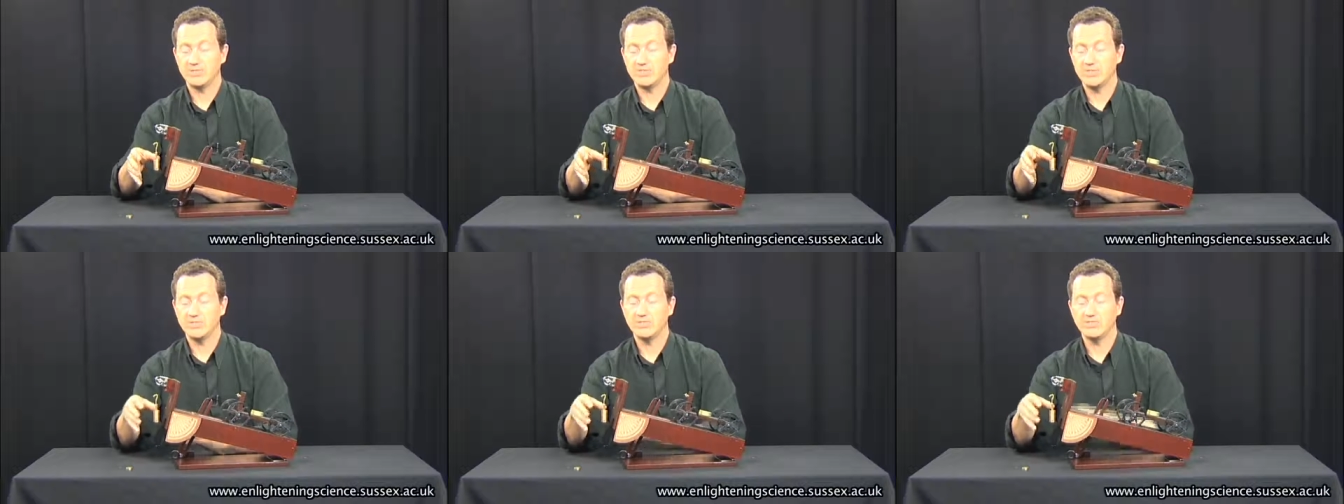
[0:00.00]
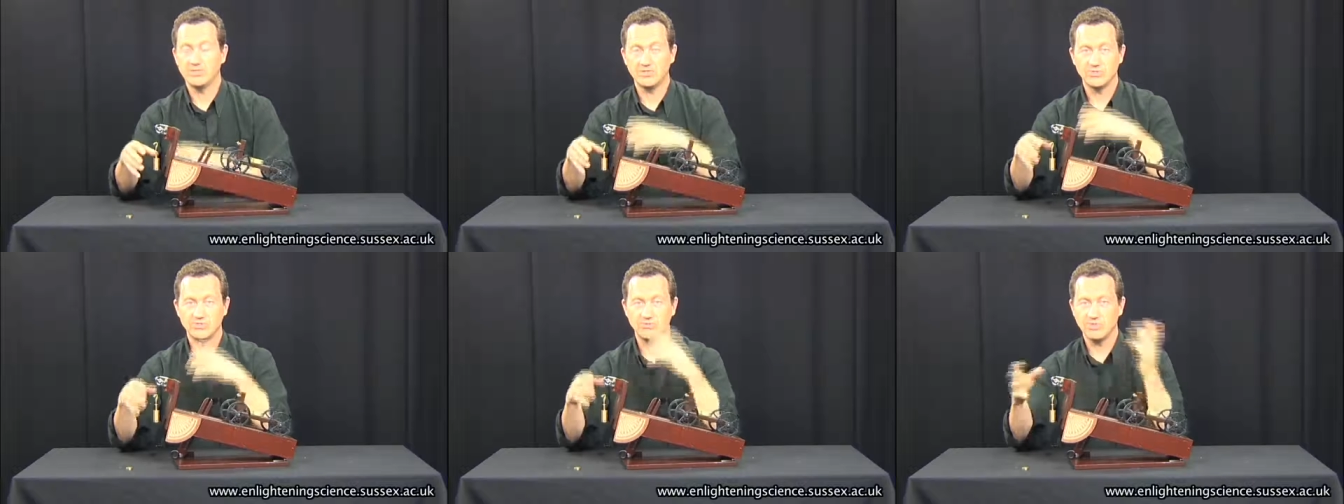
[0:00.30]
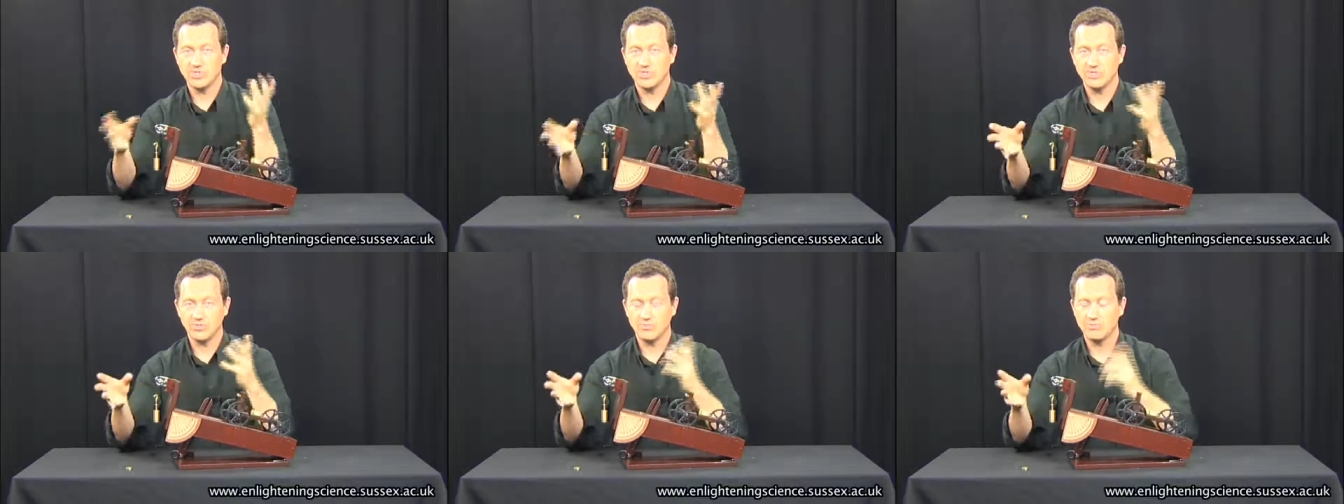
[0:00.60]
and you can use
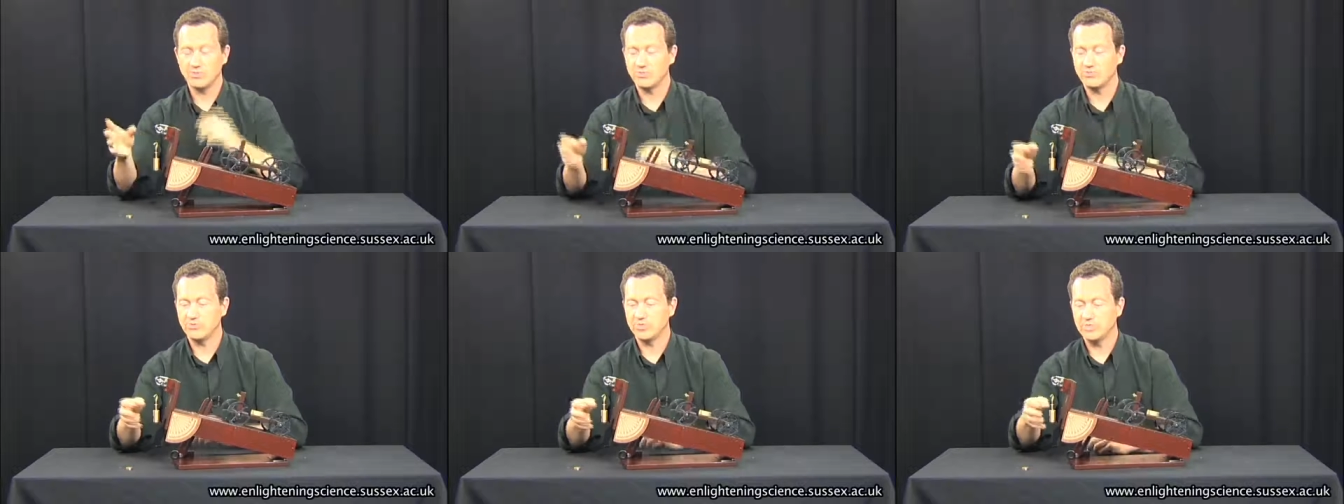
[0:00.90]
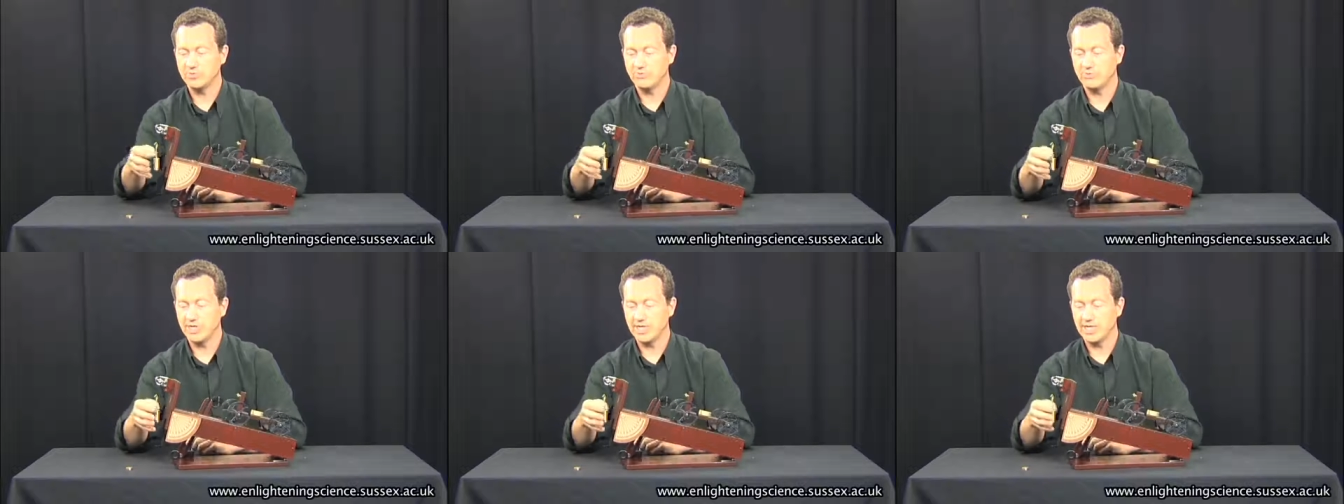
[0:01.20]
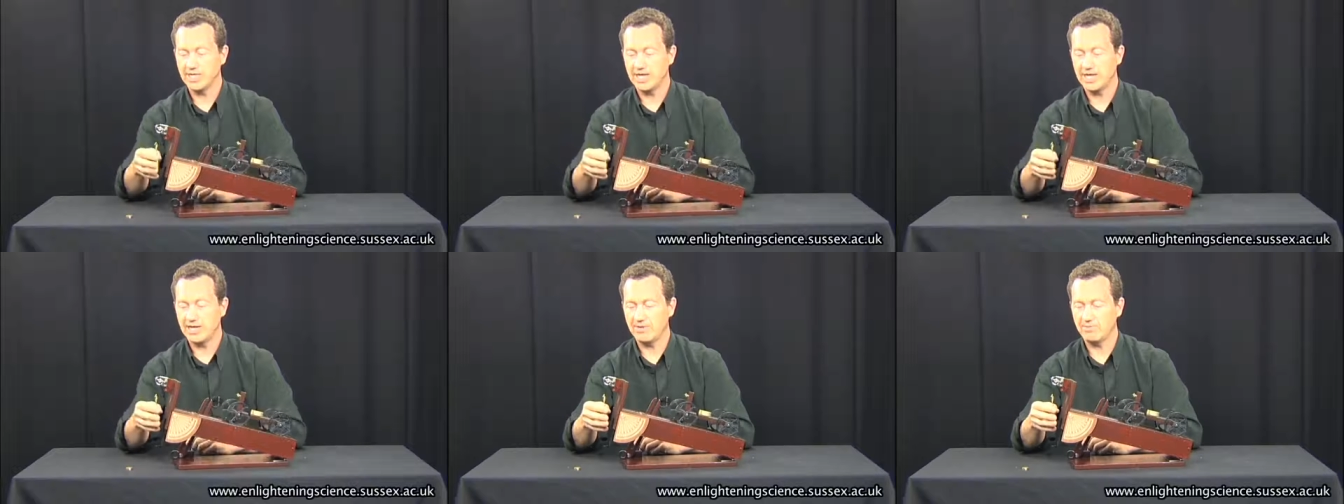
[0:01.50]
trigonometry to
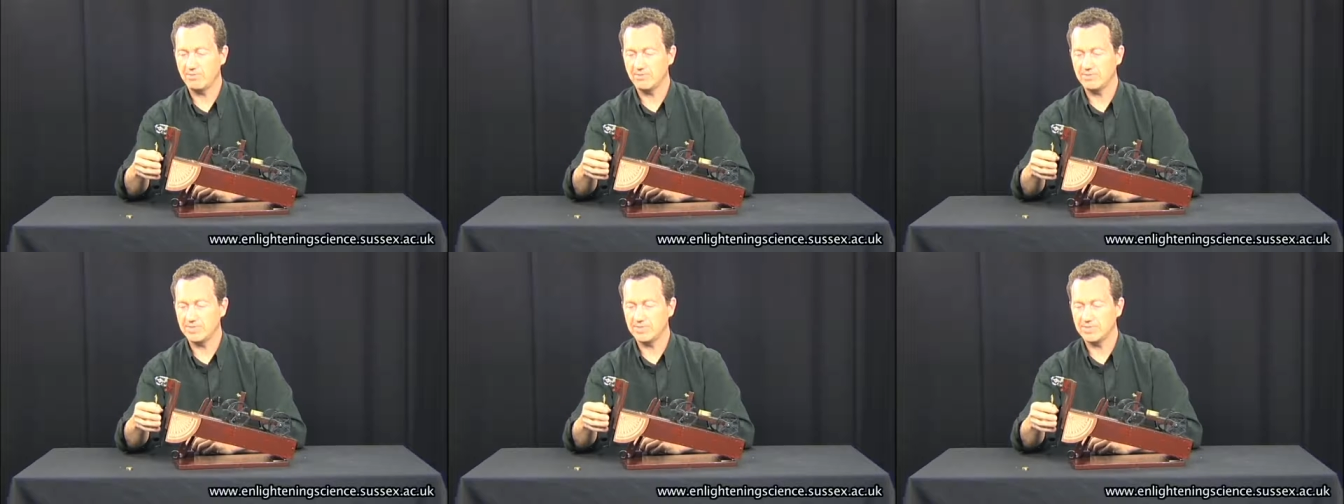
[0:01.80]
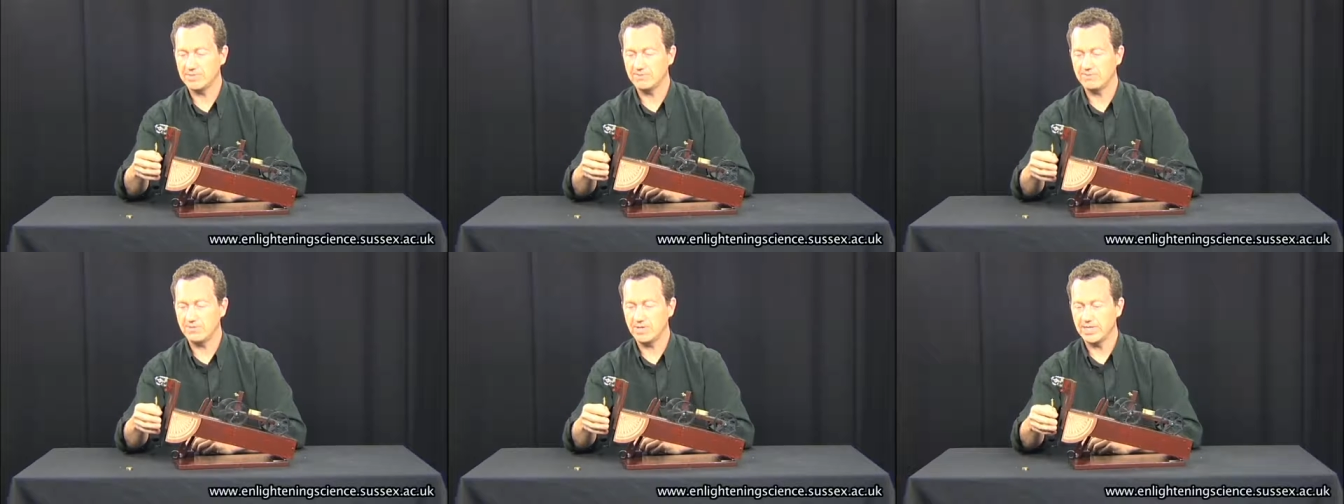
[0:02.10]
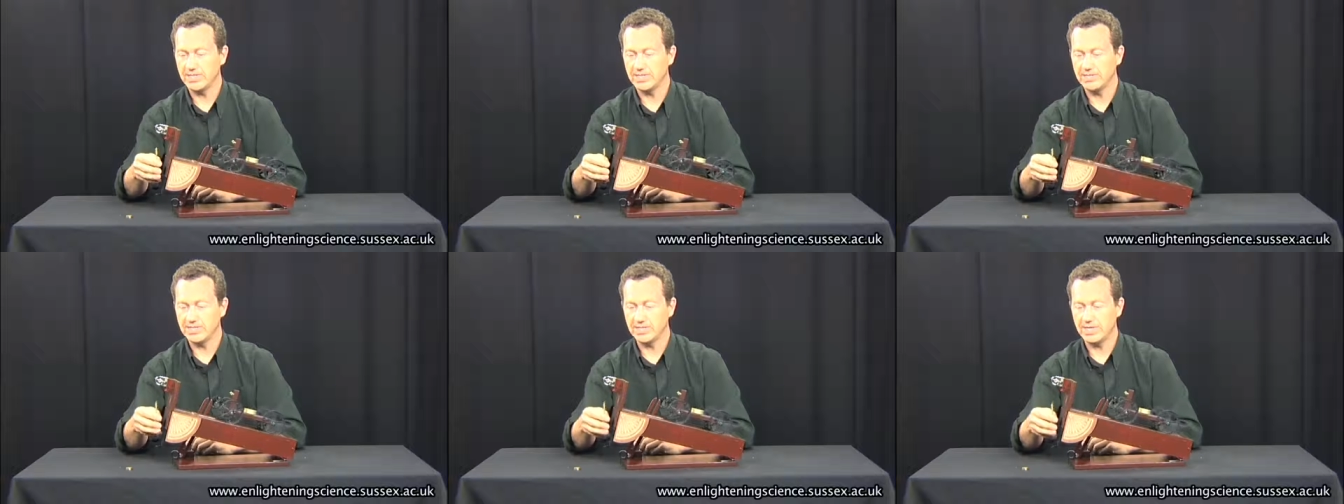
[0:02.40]
work out what these
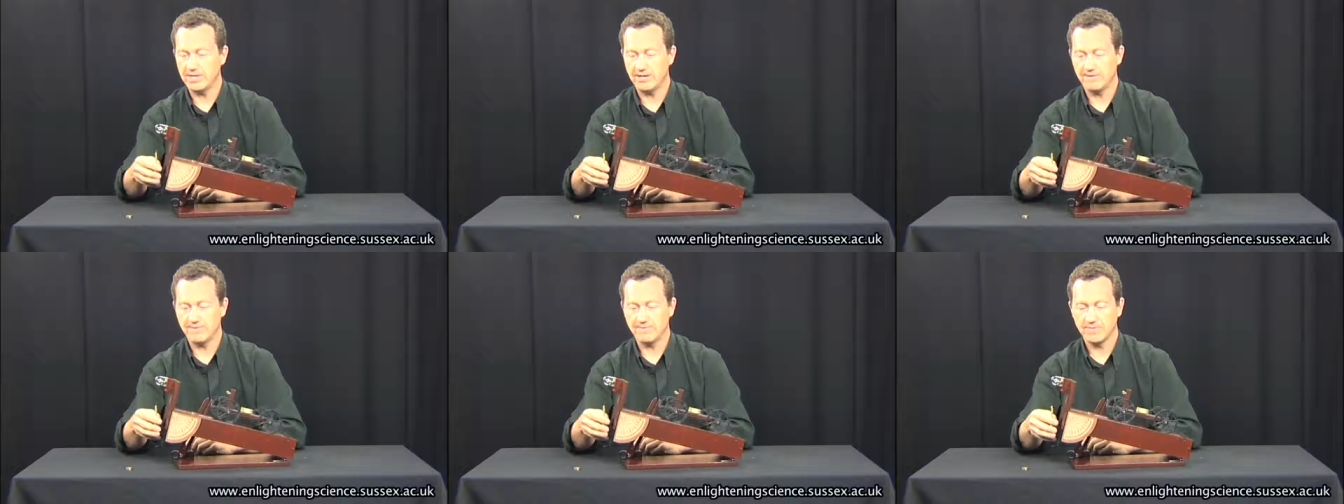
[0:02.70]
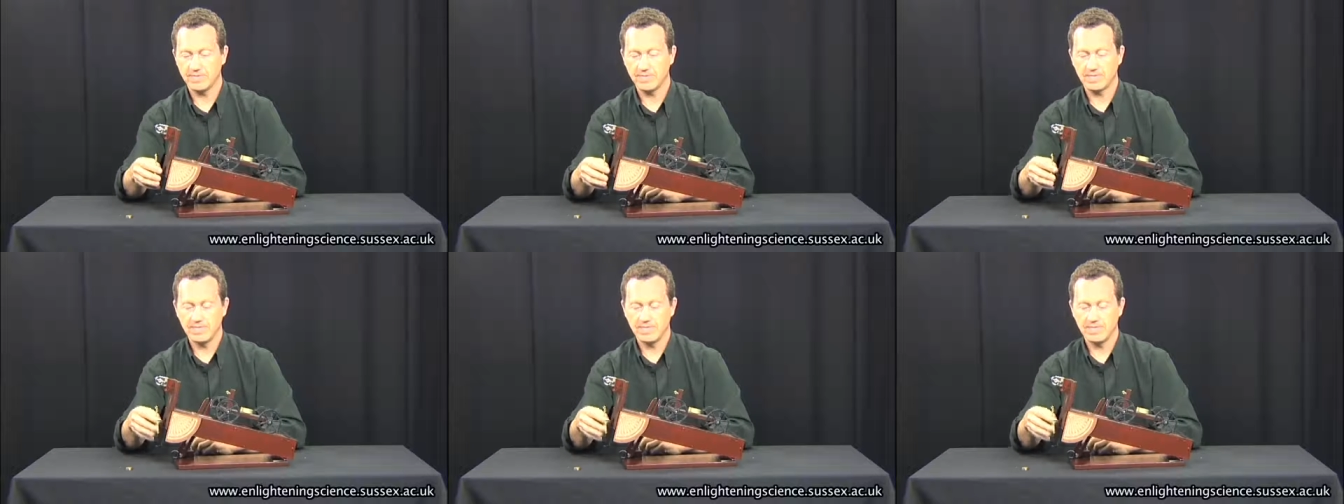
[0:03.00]
weights are.